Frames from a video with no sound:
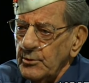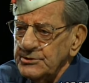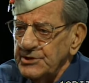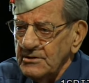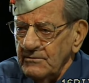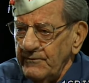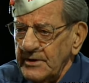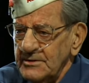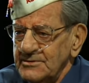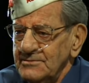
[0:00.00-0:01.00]
fighters.
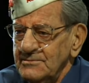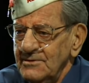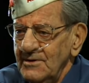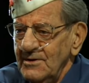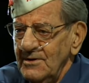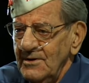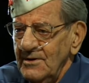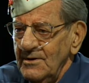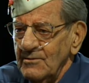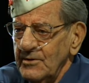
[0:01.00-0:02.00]
We had
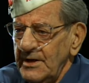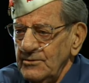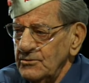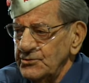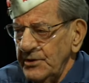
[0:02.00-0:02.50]
no training.